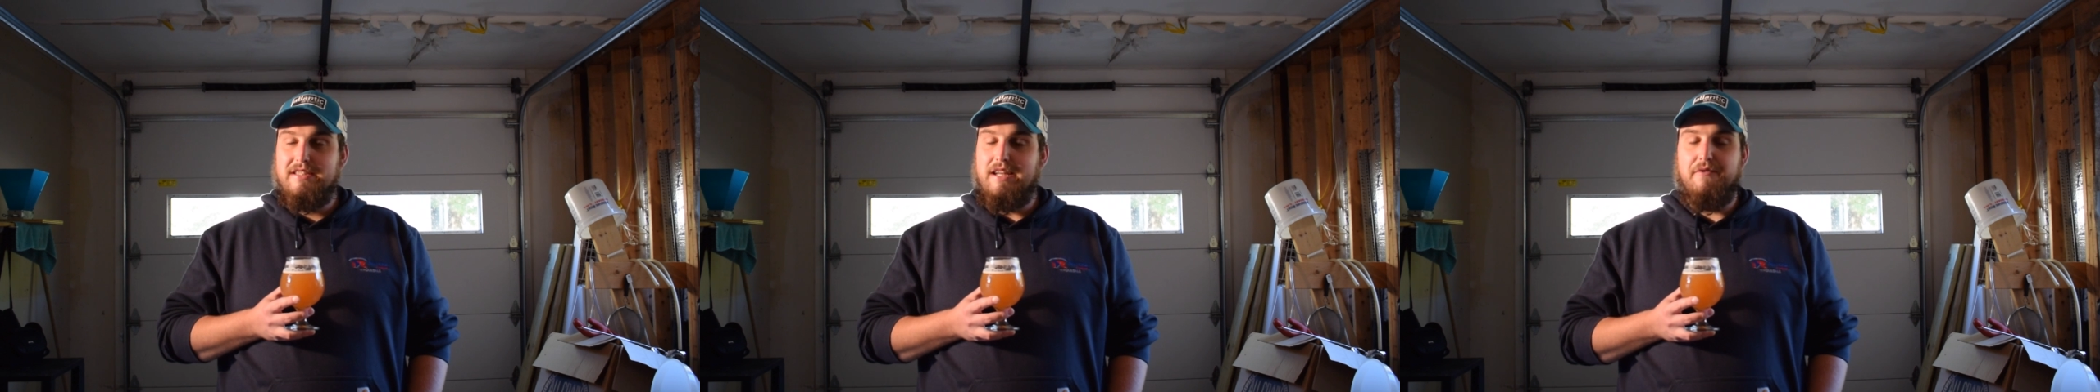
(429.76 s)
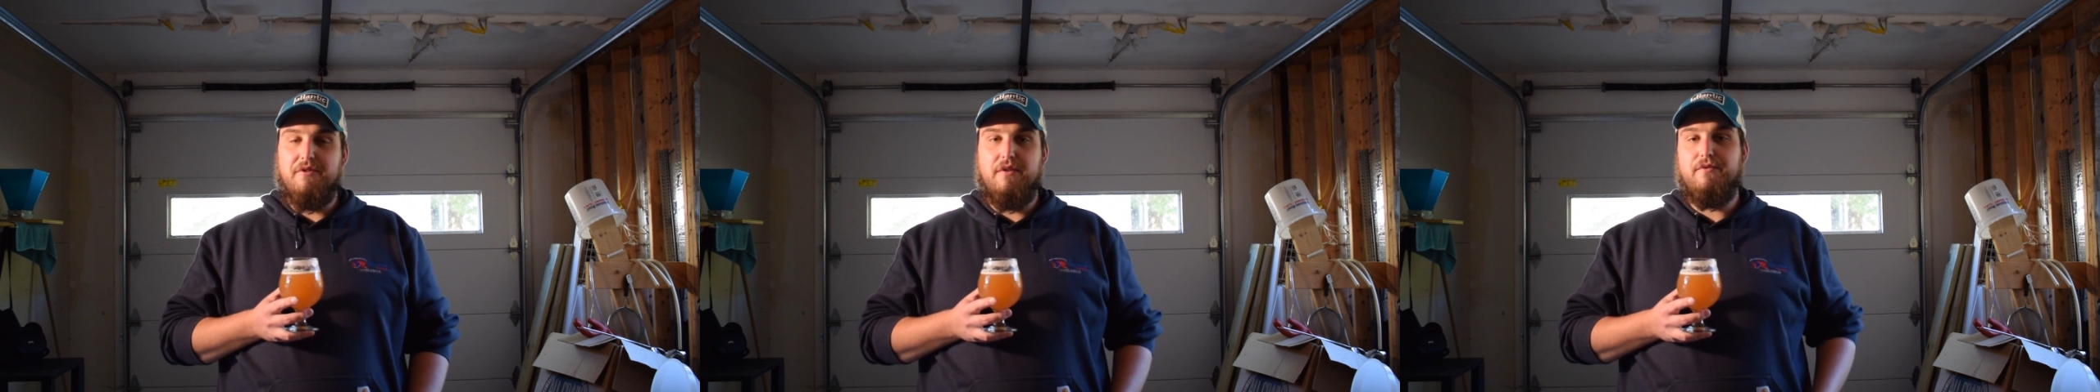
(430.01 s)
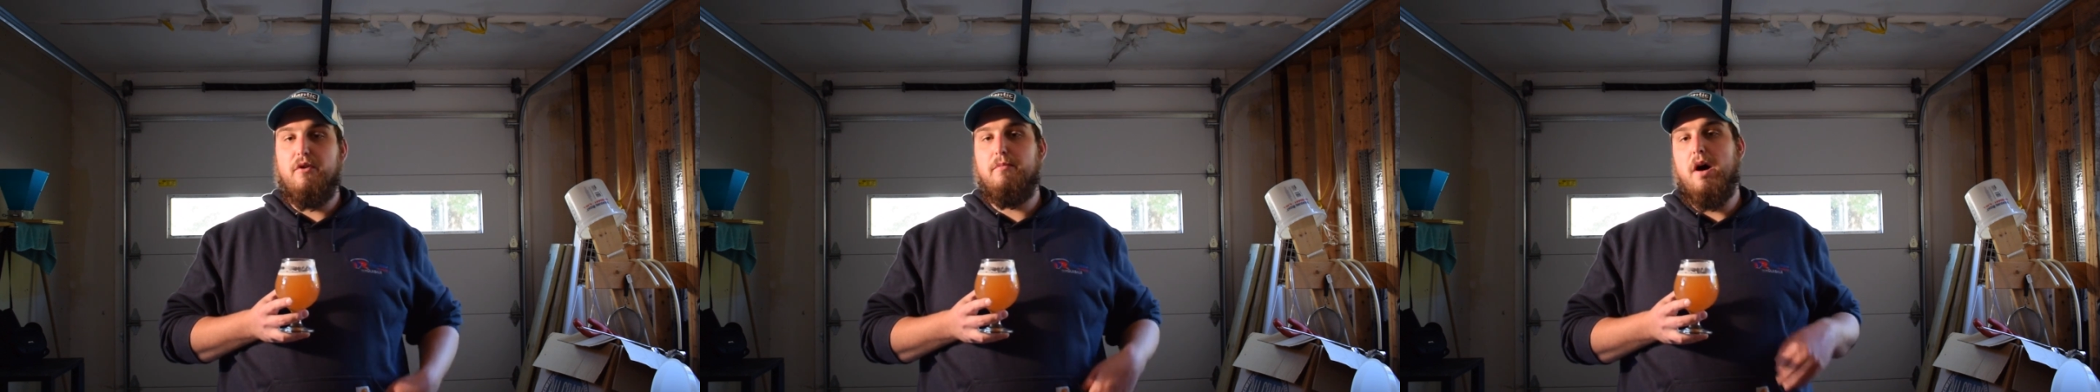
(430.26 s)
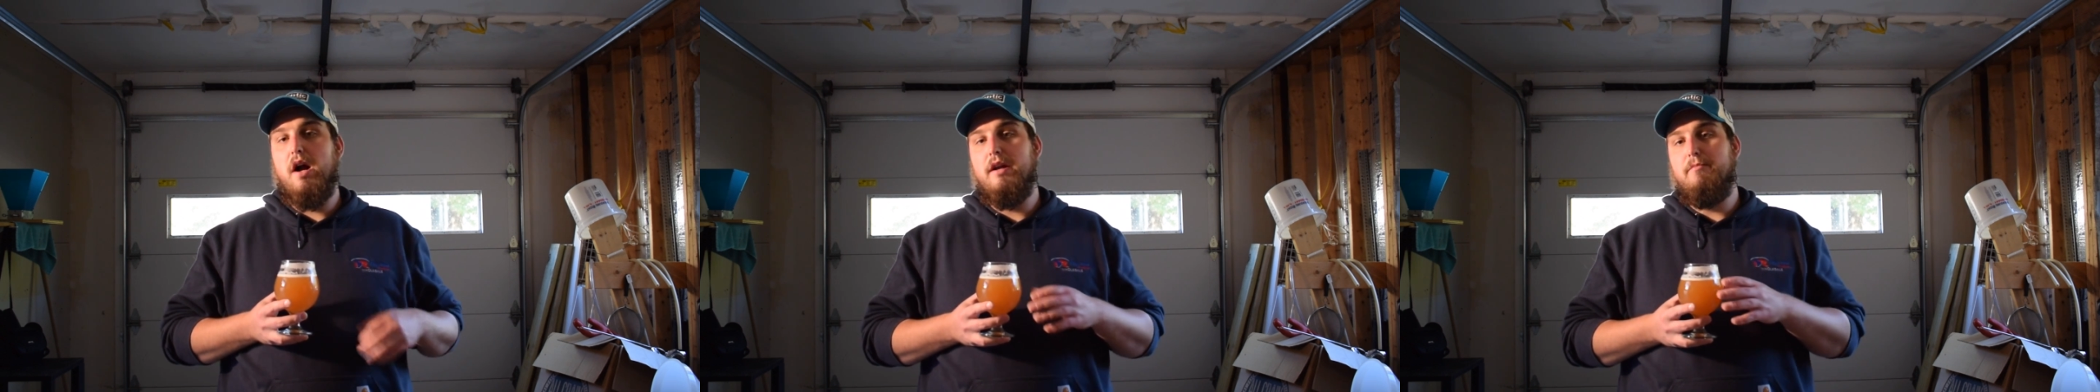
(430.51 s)
definitely full
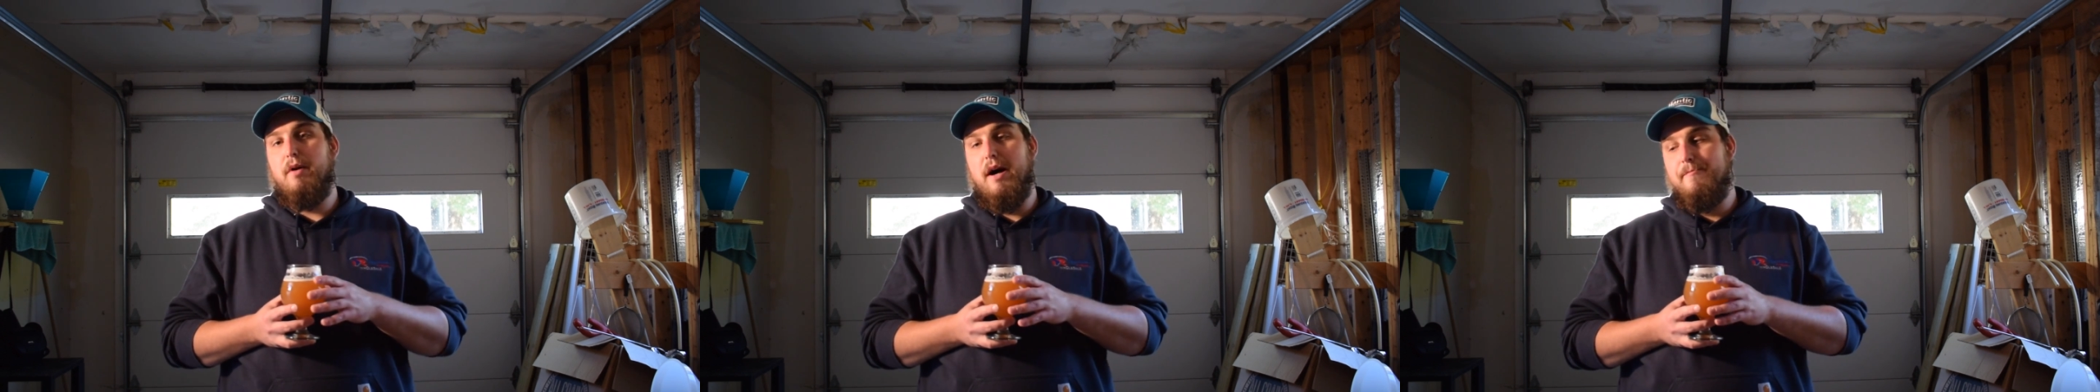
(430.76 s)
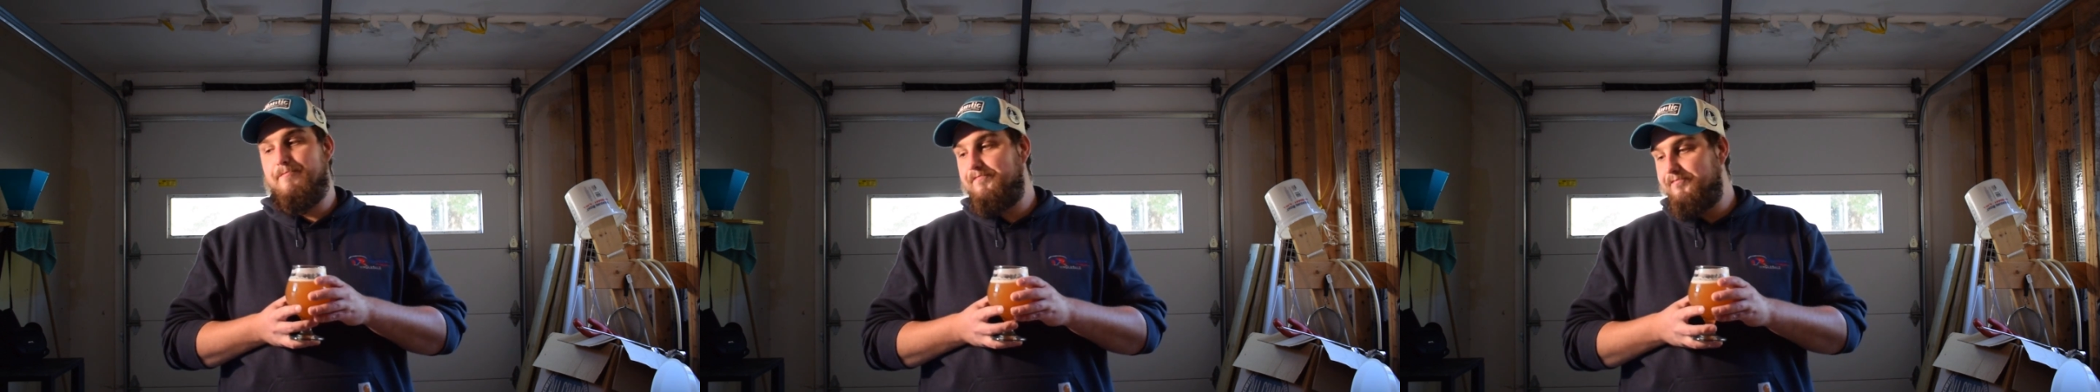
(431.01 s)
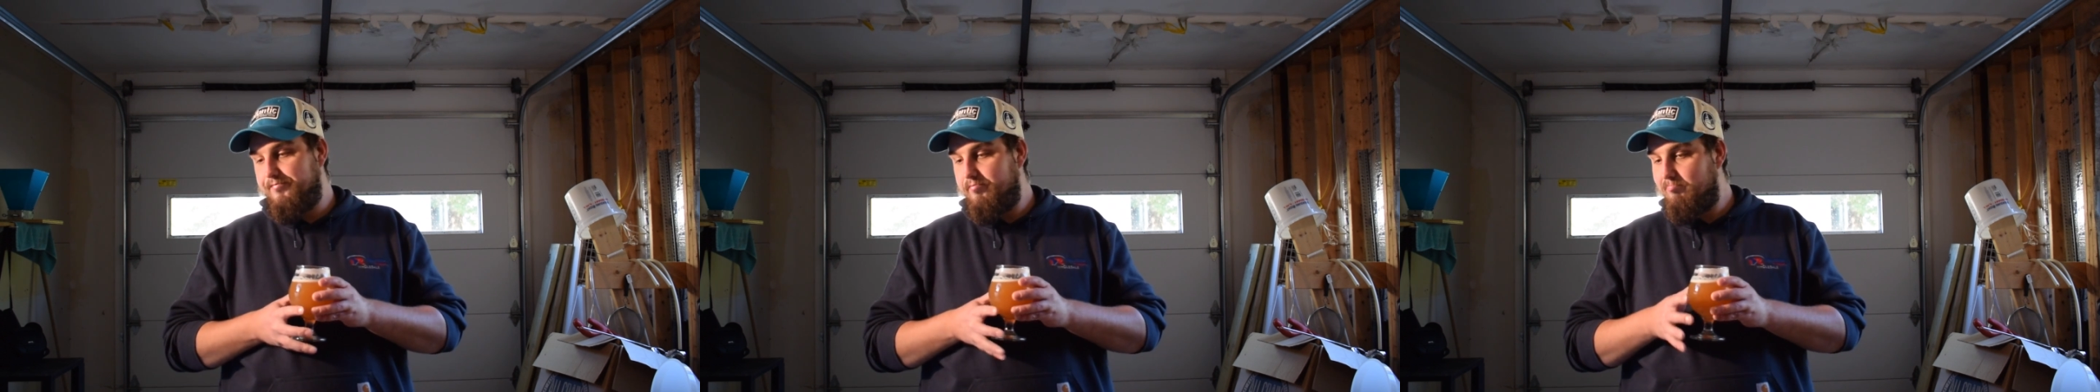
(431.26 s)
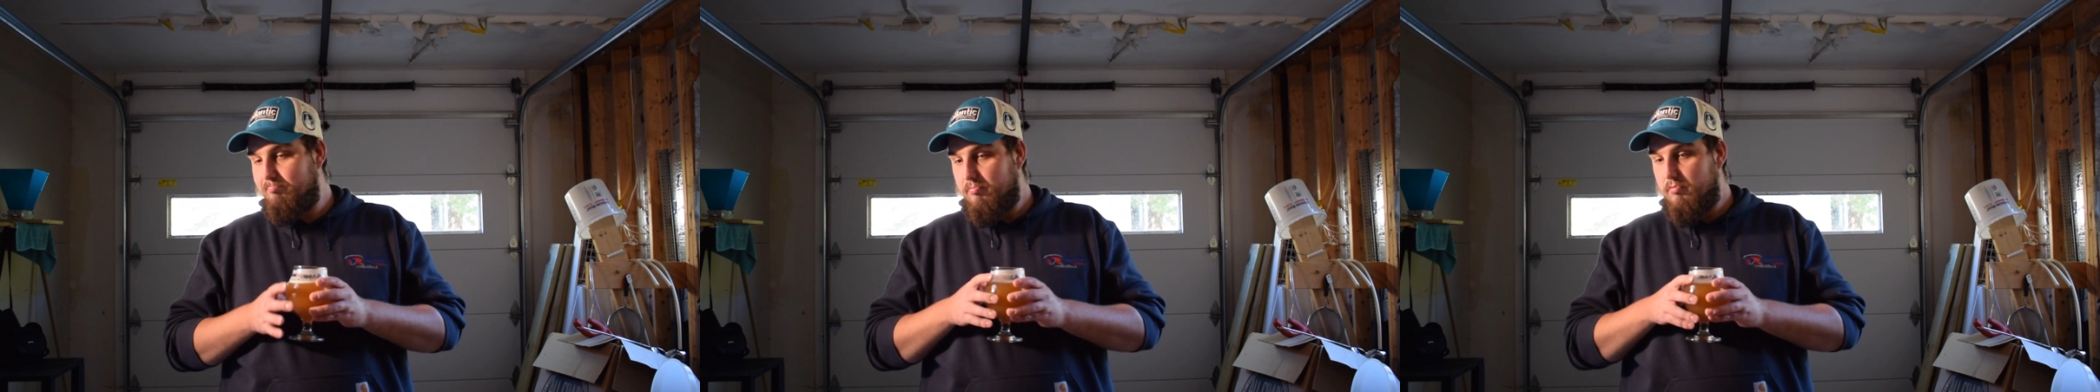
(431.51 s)
body, but
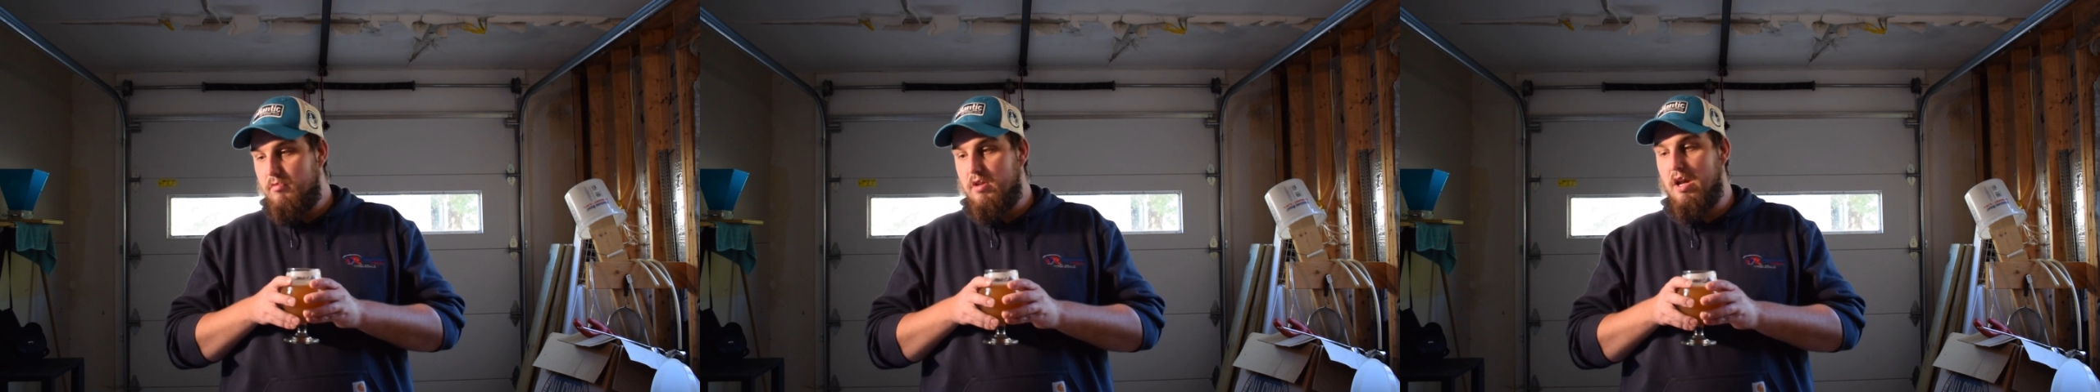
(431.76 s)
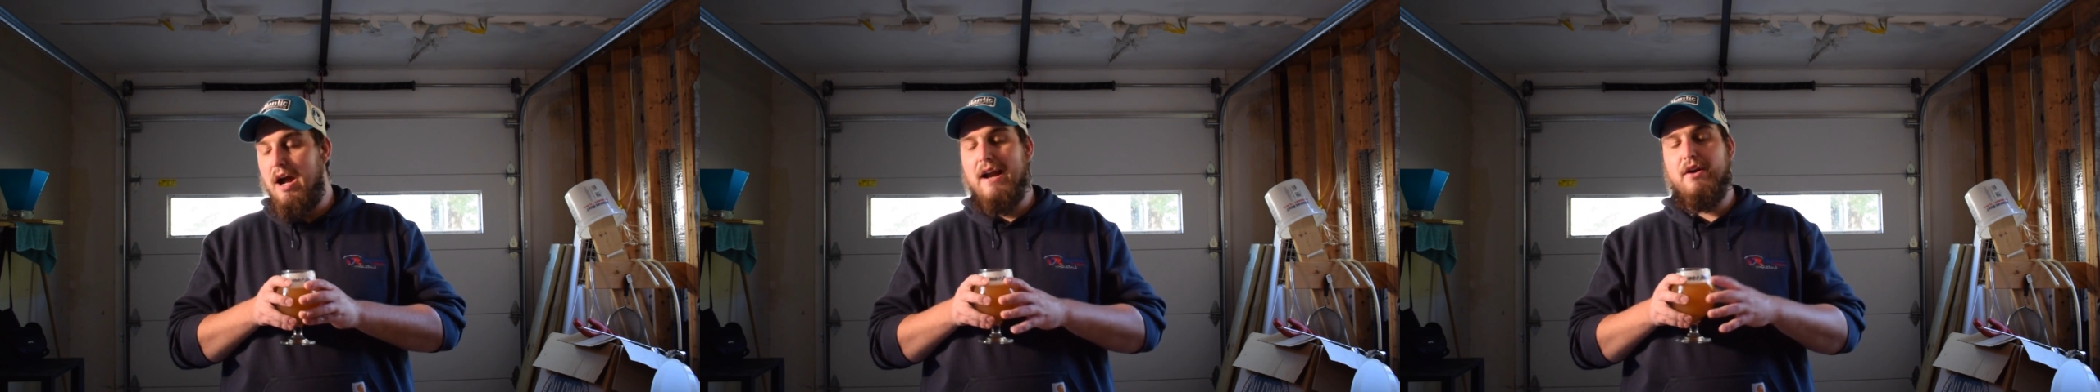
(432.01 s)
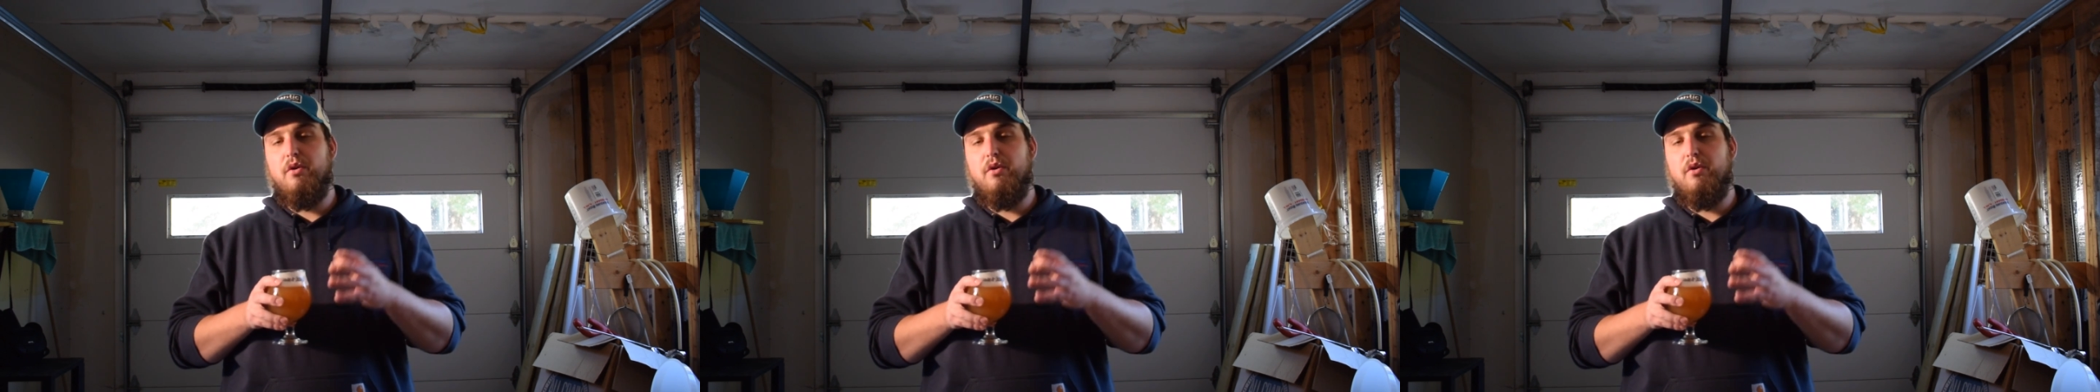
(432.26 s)
I